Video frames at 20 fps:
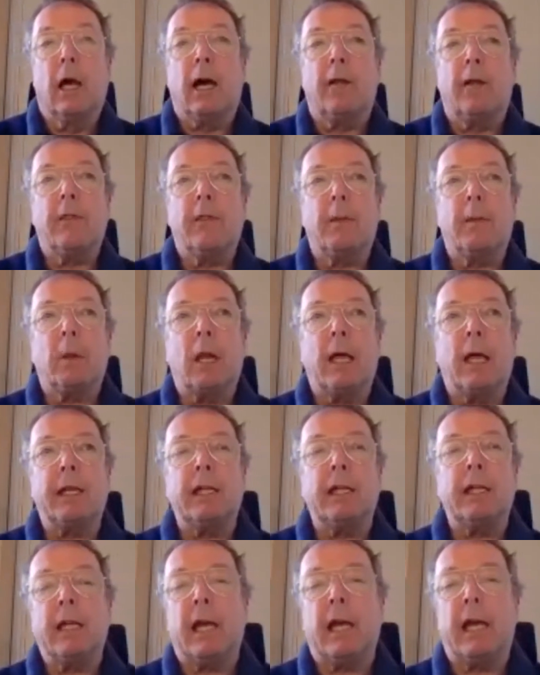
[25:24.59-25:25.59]
And they're
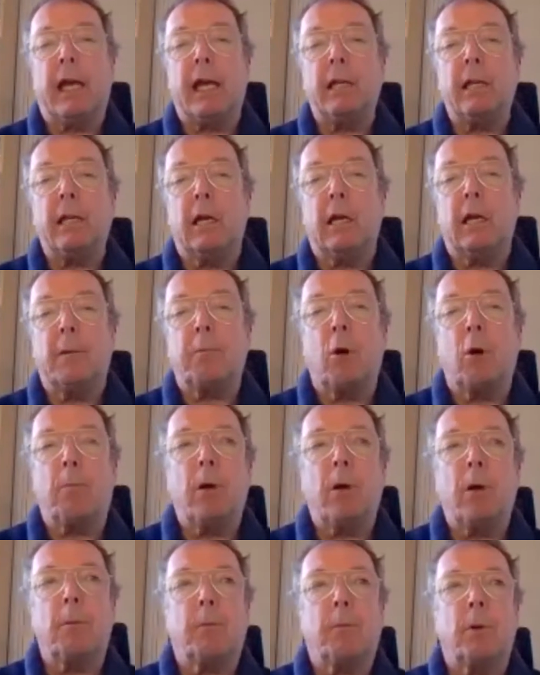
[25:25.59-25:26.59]
planning a
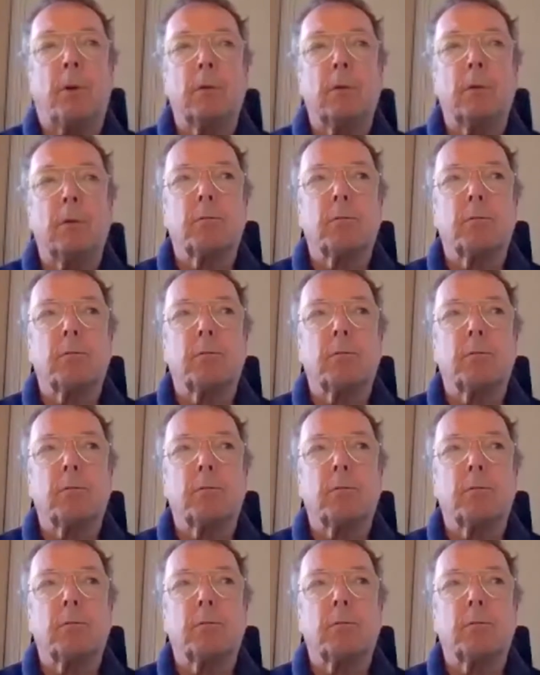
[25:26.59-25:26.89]
pop-up